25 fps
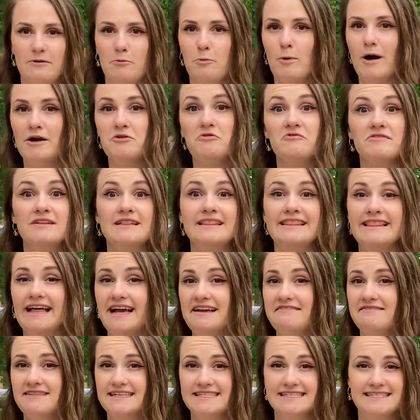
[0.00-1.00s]
one of the
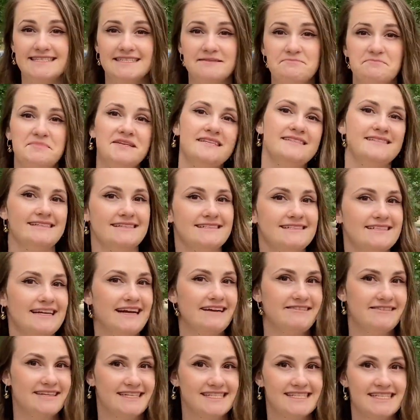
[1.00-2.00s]
liveliest, the busiest
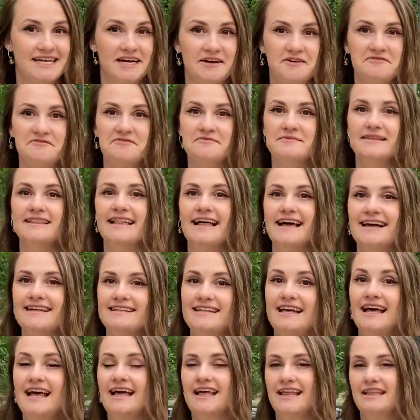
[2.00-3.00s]
areas of
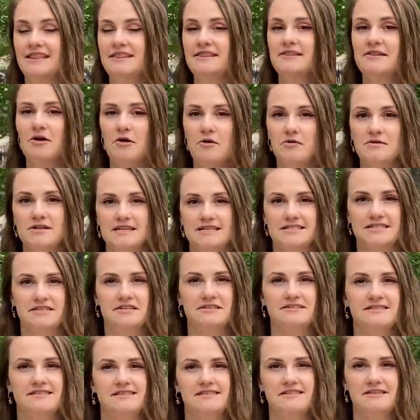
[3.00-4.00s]
Milan, known as
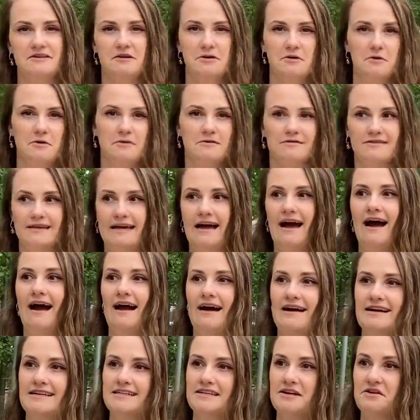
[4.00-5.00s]
also the
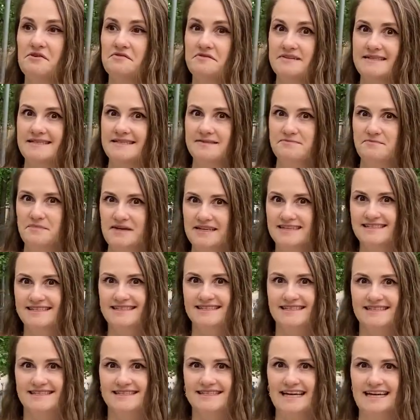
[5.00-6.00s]
heart of its
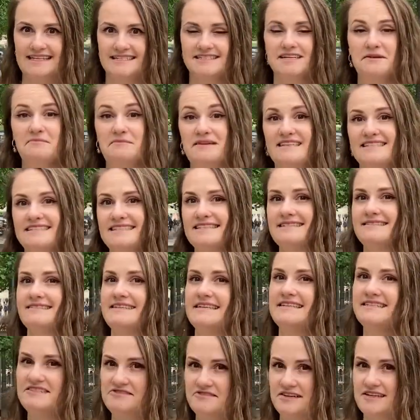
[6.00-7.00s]
business center, business
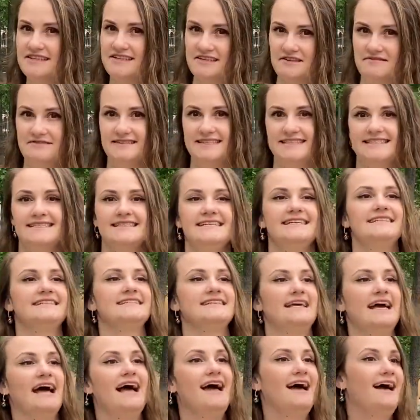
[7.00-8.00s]
district of the
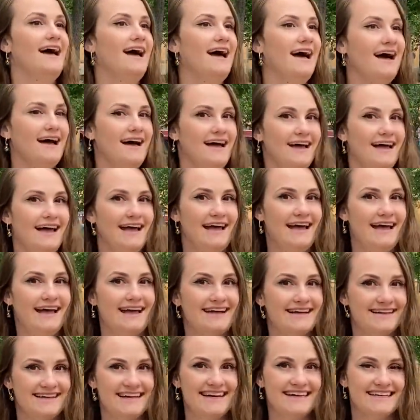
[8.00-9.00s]
city.
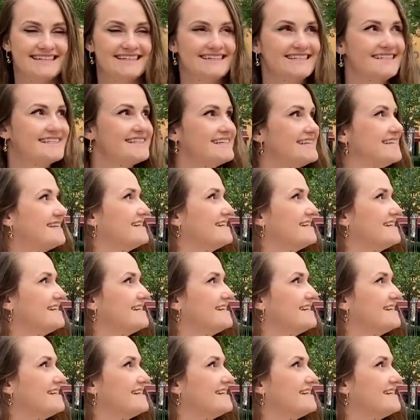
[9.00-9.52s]
And guys,